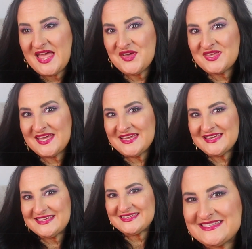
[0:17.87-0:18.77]

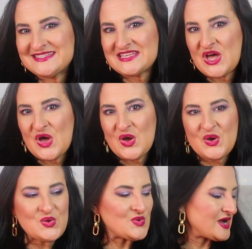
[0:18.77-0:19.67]
Okay,
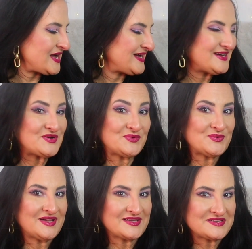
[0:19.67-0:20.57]
so
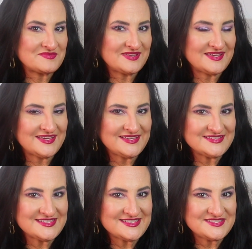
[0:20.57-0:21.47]
welcome
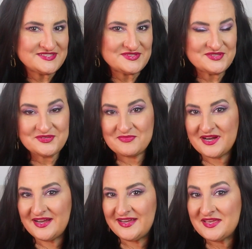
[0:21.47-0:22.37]
again to
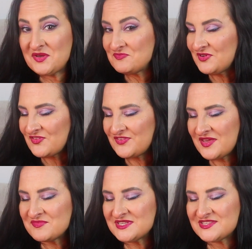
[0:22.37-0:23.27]
my monthly
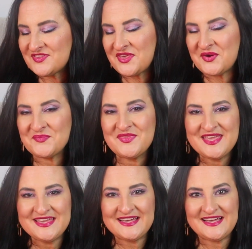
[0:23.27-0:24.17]
empties video.
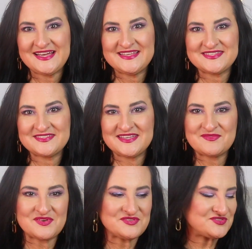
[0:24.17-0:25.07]
So today
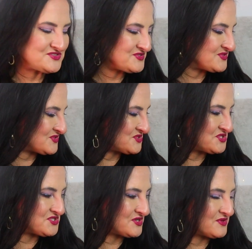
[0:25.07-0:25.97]
I'm going to
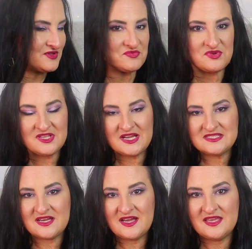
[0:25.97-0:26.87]
show you all the products
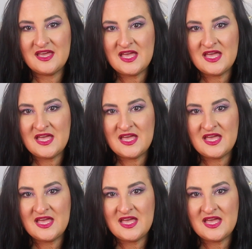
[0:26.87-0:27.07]
I